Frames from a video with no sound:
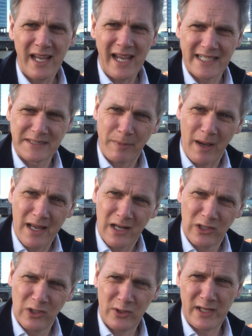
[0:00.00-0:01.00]
It's by
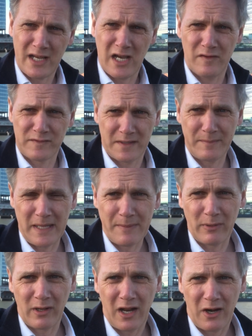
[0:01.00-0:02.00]
looking after the
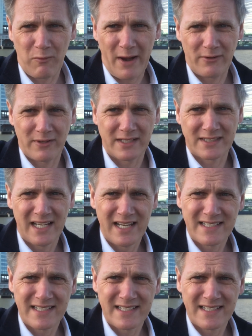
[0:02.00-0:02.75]
people around us,